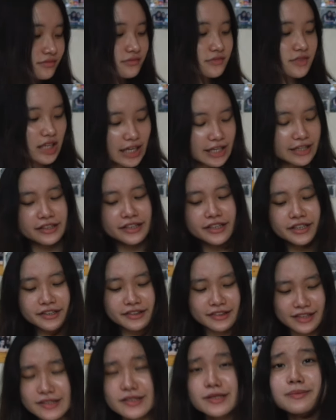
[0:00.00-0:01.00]
I think
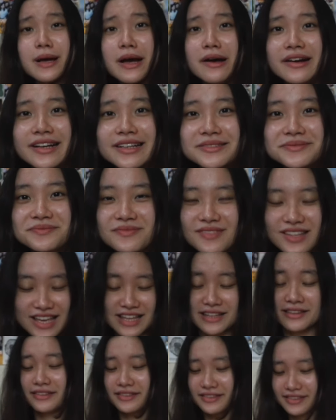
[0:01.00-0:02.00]
that's about it. And